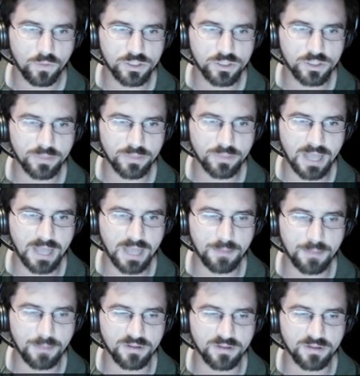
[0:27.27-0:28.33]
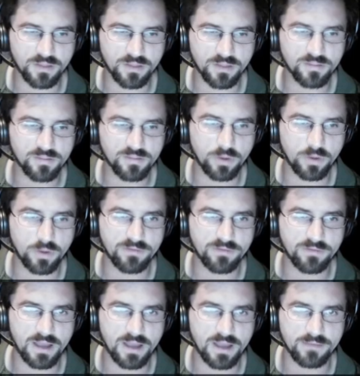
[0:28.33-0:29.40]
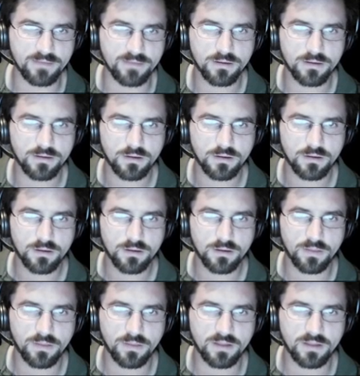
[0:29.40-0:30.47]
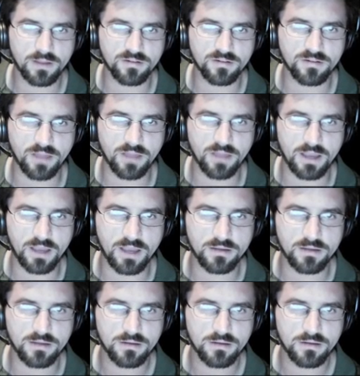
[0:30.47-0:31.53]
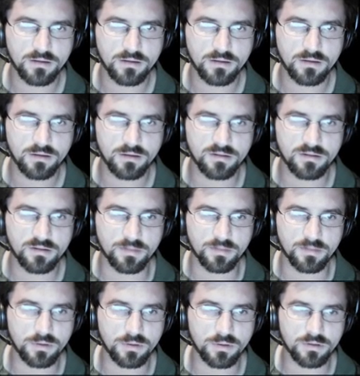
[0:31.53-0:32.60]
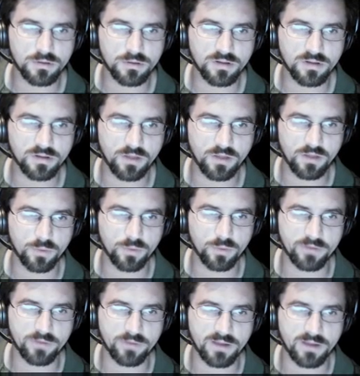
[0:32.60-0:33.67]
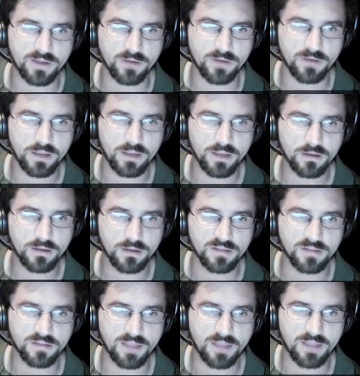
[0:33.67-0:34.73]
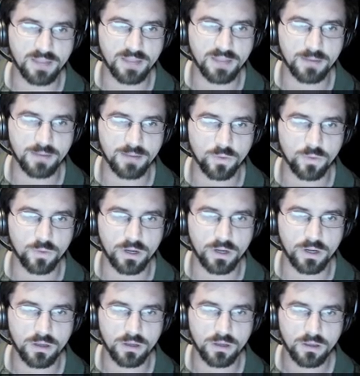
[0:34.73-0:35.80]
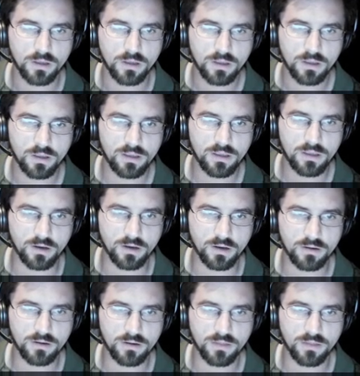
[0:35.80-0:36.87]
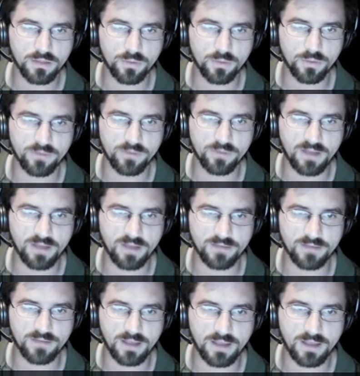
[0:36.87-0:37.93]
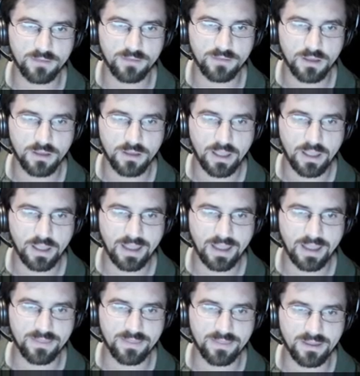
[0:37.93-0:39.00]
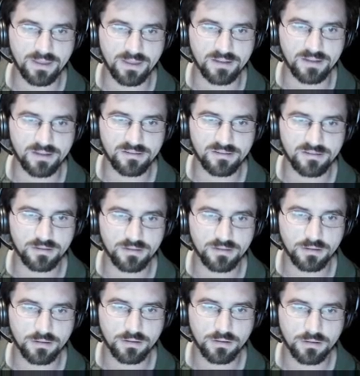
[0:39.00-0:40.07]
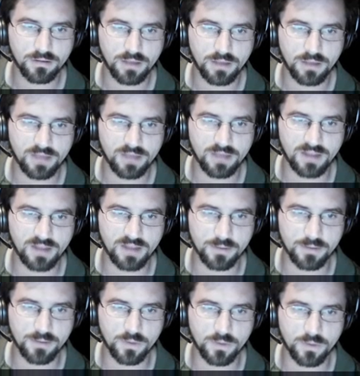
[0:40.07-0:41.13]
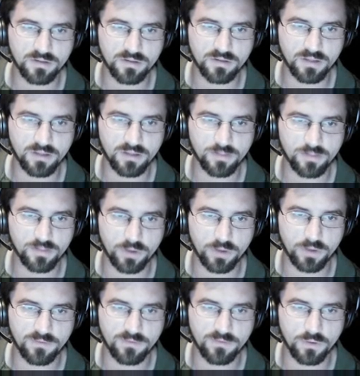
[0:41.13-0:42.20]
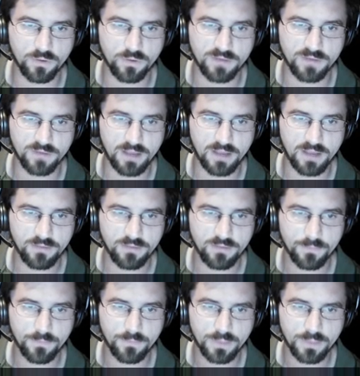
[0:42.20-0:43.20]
what should be opposite this 0.5. And the answer to that is simple. It's another 0.5, right? Because they have to add up to 1. Here, the 0.55, and this has to add up to 1, so that's a 0.45.